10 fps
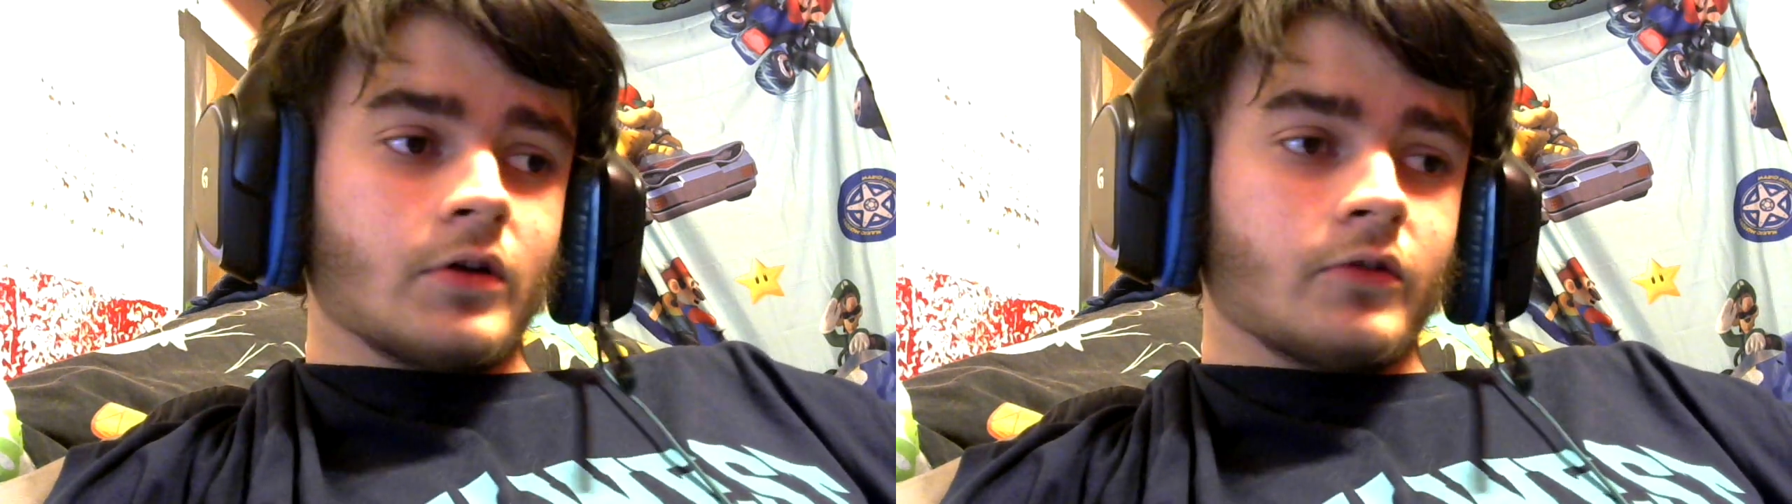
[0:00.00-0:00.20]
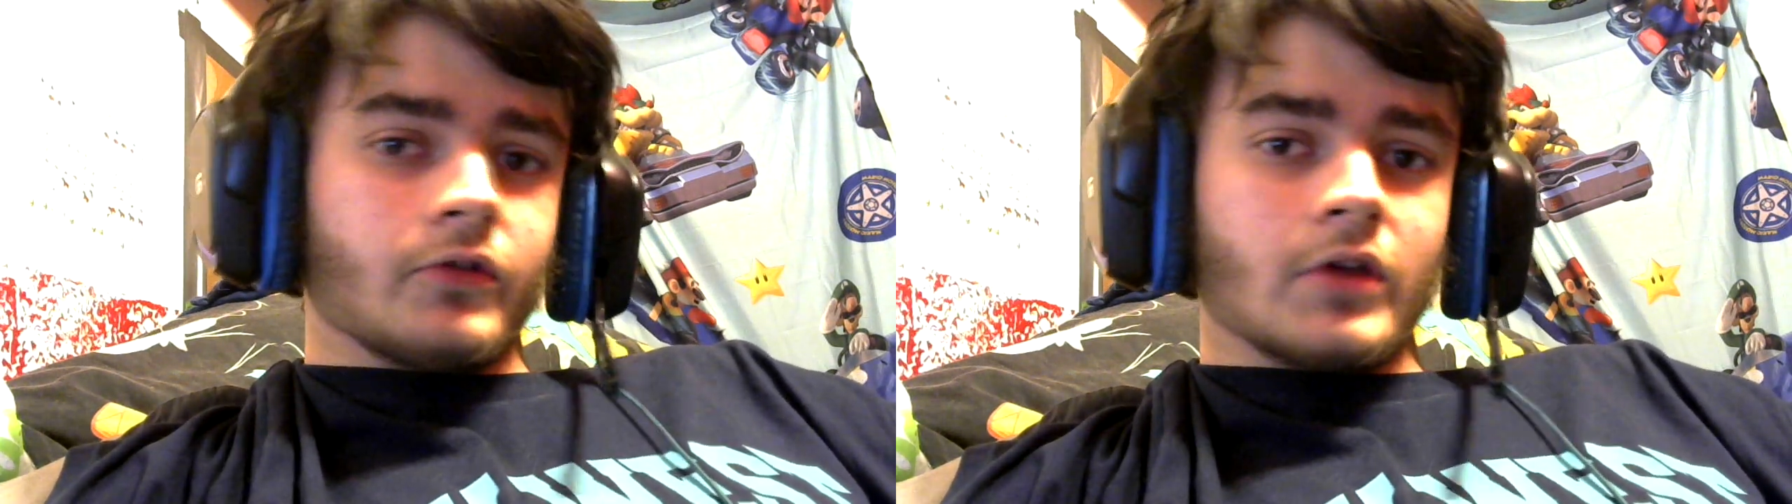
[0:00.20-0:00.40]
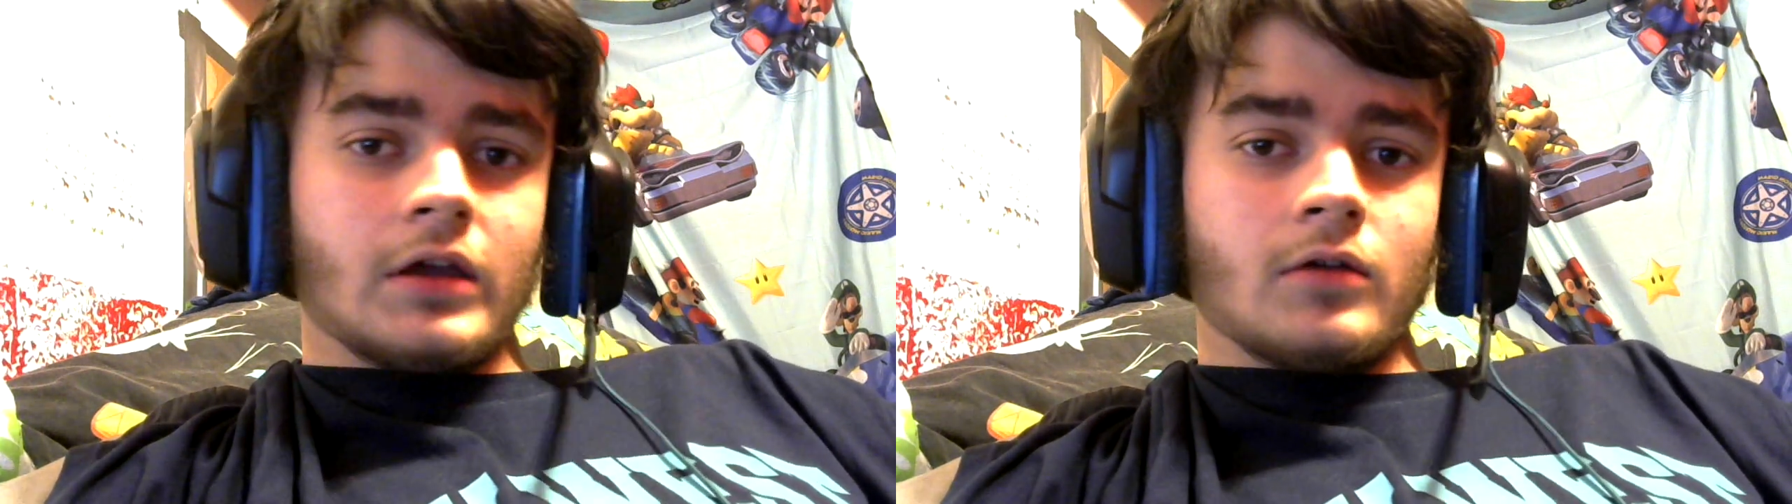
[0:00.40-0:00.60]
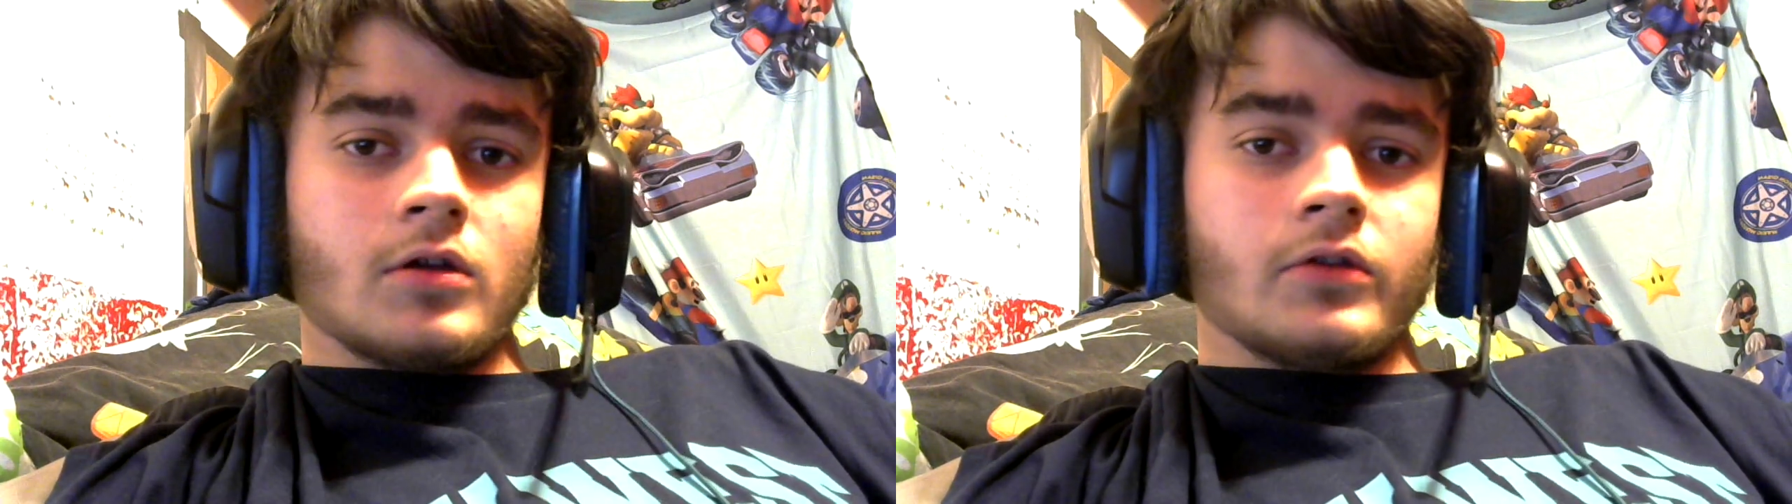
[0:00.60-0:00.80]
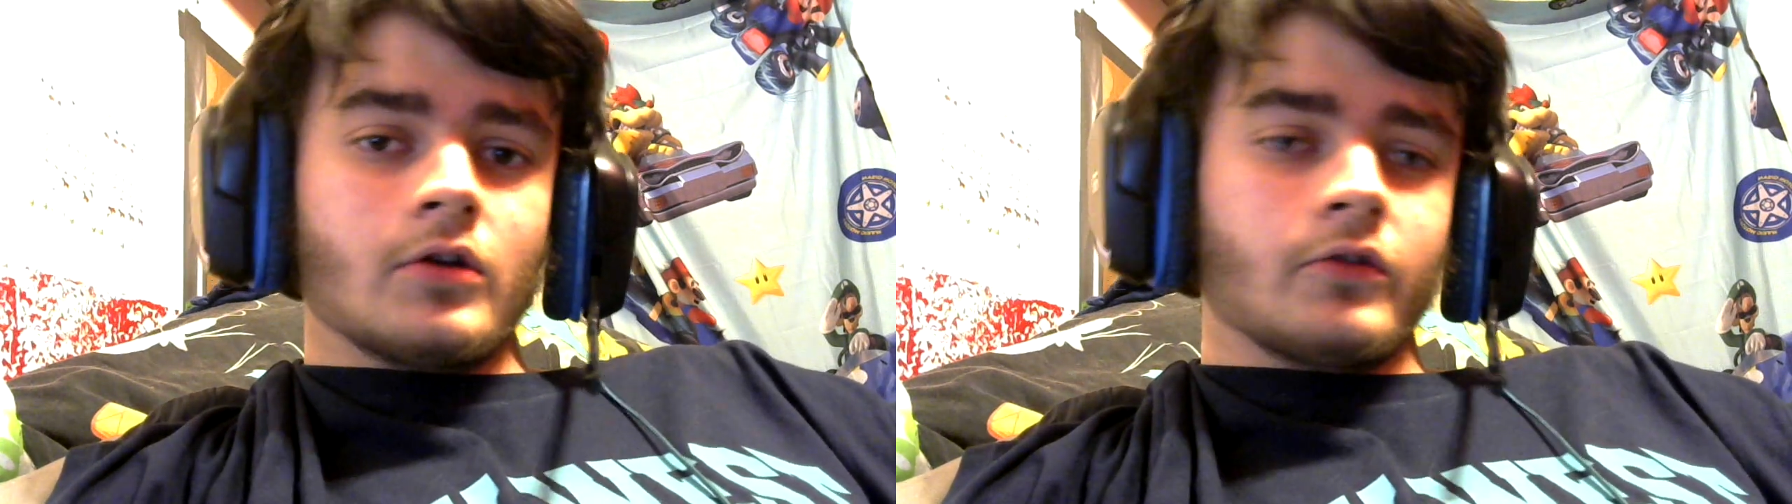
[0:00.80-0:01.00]
There's
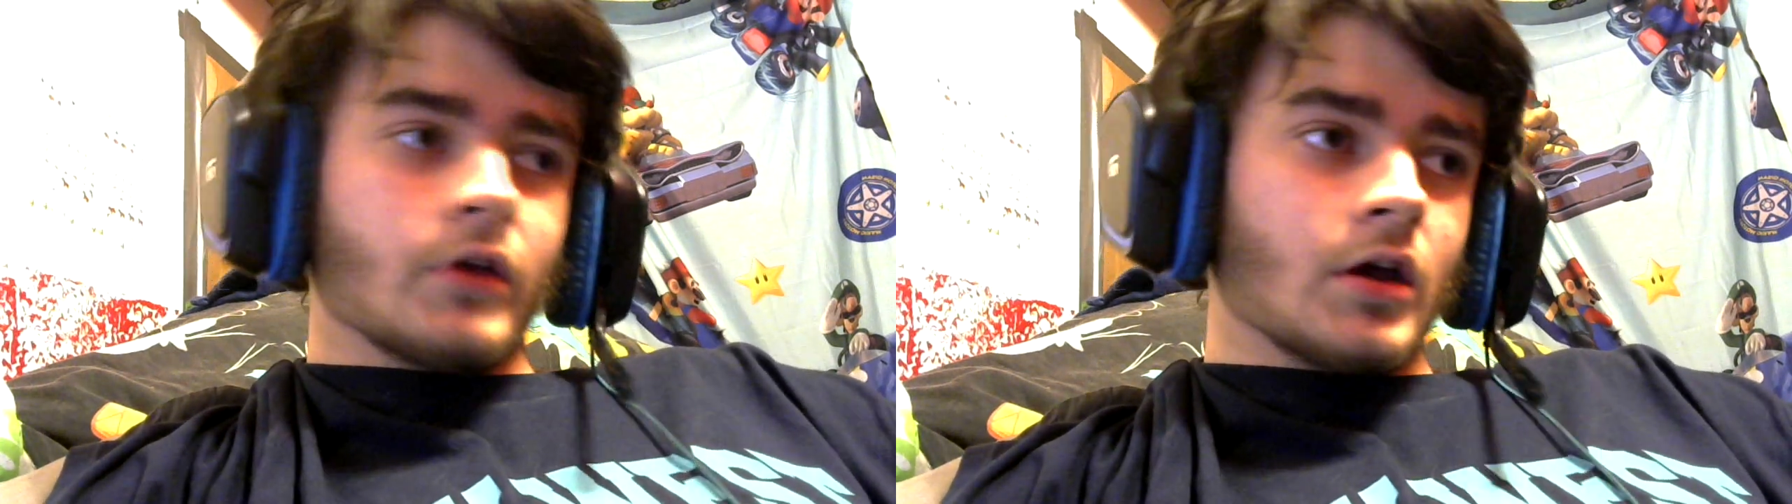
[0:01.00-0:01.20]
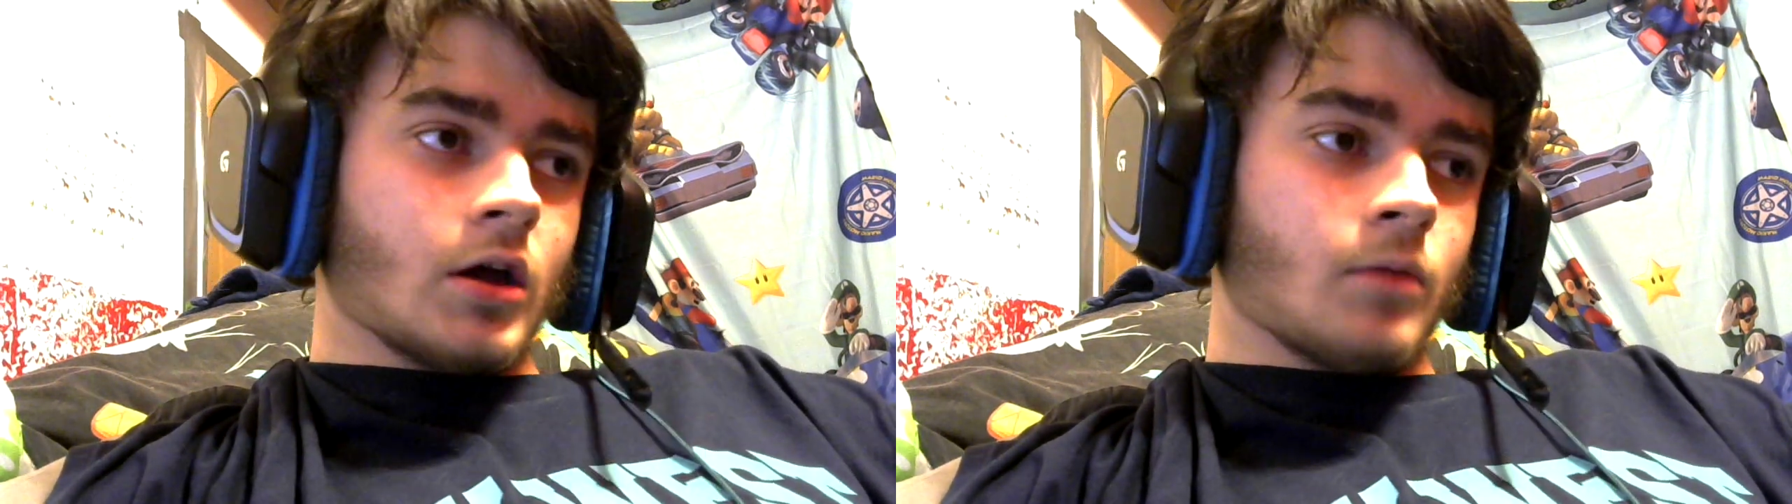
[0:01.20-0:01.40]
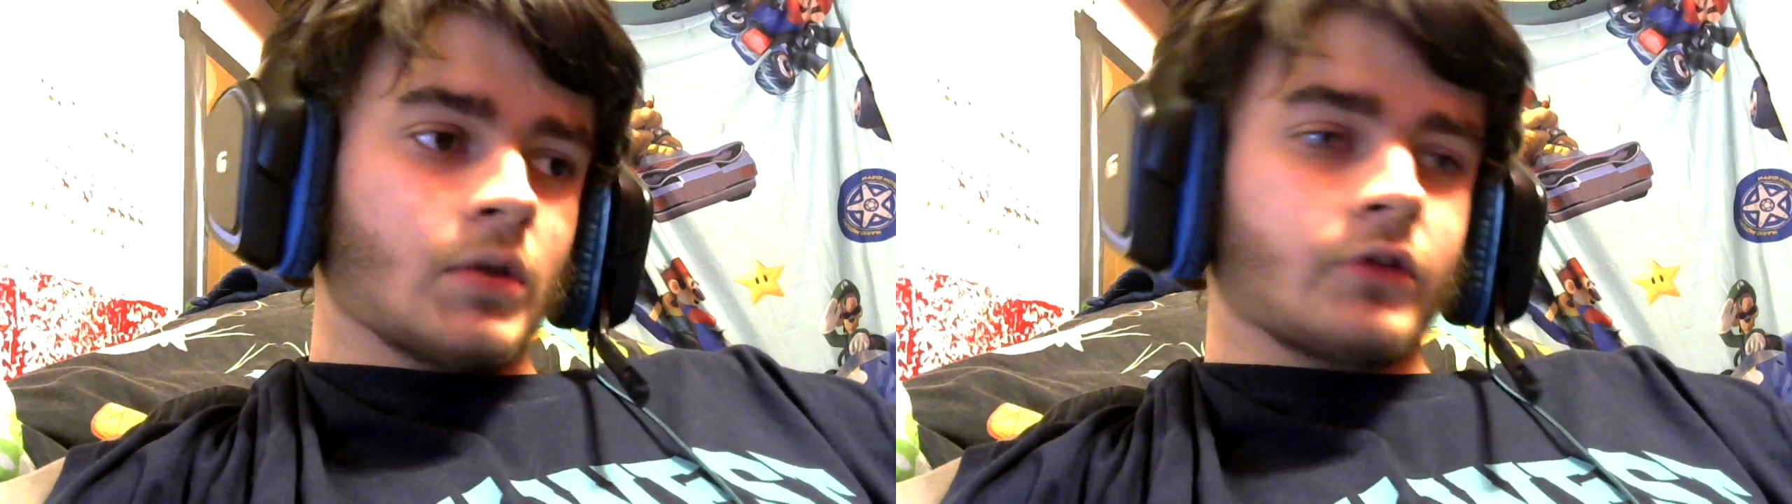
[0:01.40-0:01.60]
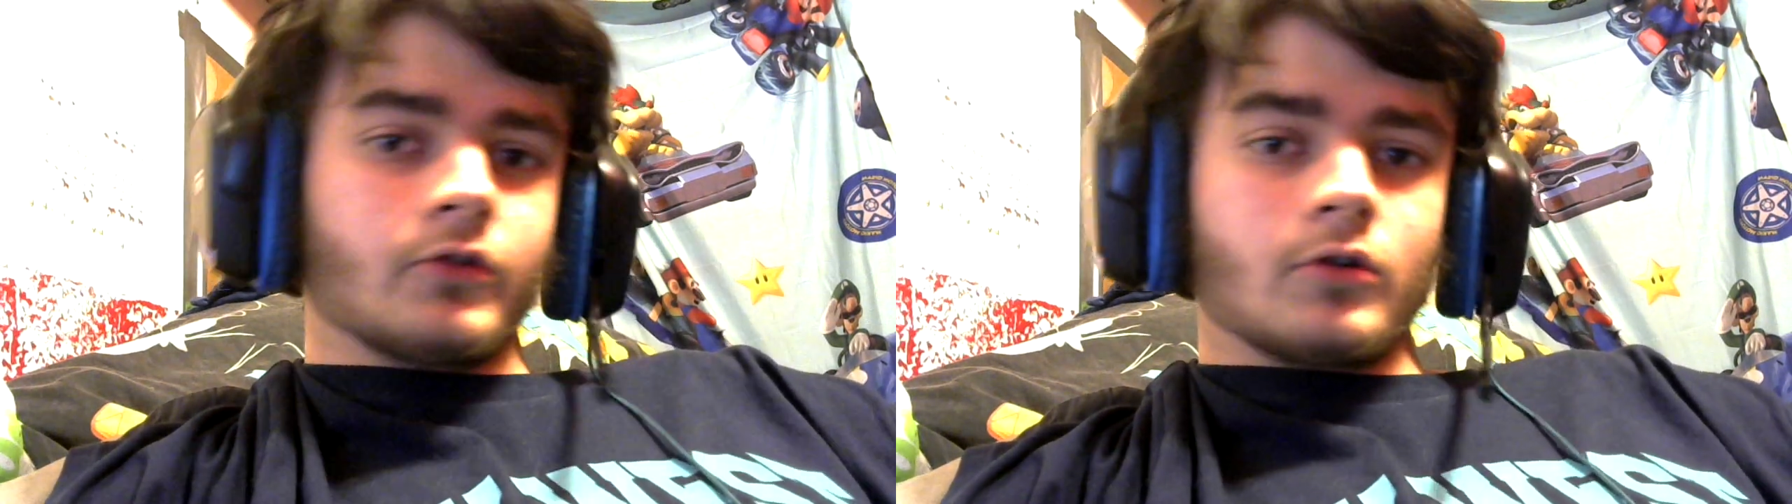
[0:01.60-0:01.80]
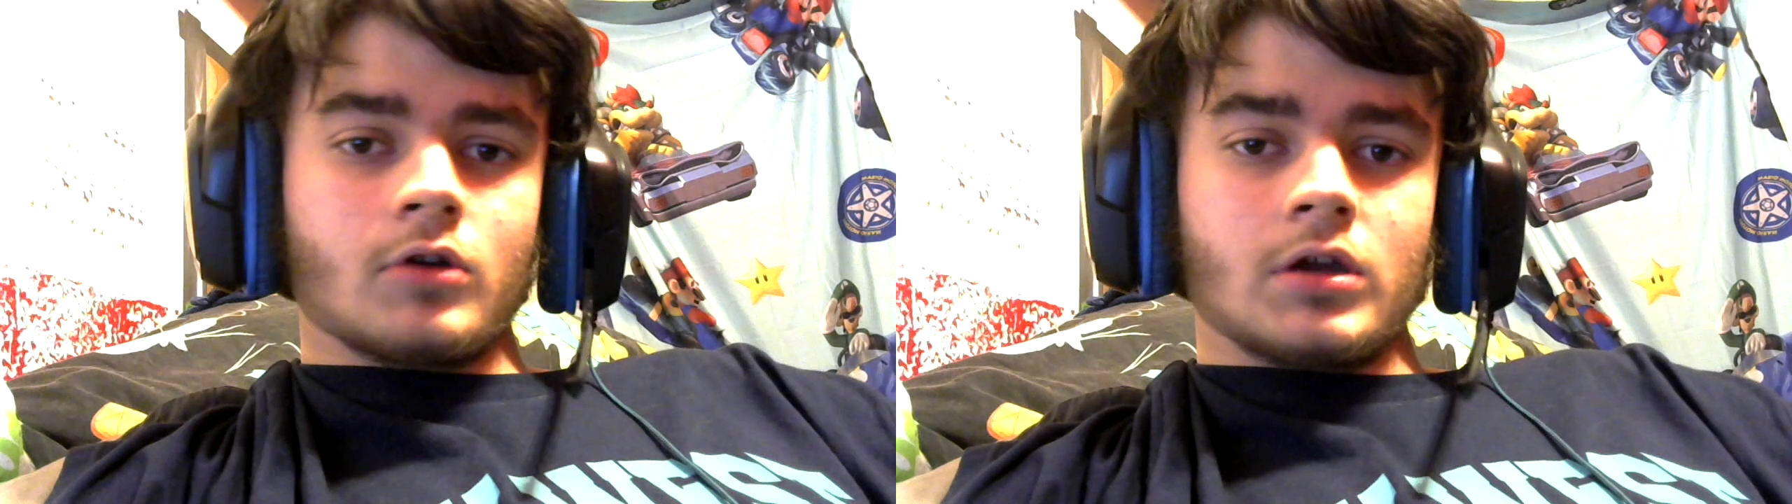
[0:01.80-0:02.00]
Mixer